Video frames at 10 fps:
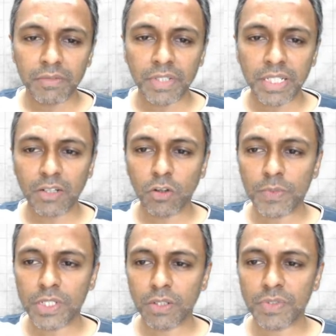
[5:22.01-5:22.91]
We can
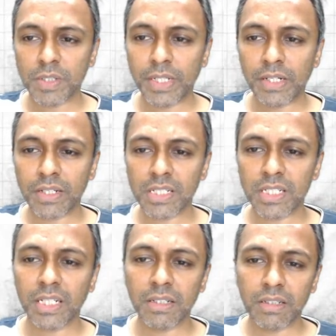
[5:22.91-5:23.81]
observe some
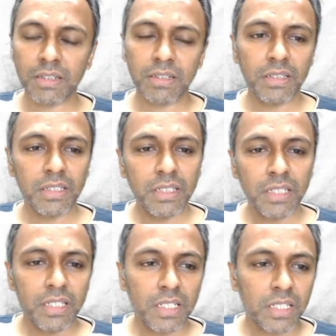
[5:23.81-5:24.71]
interesting
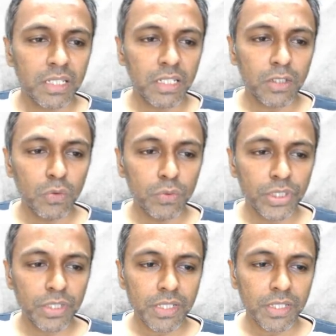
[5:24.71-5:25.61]

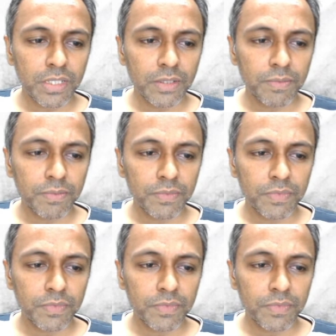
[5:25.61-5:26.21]
conclusions here.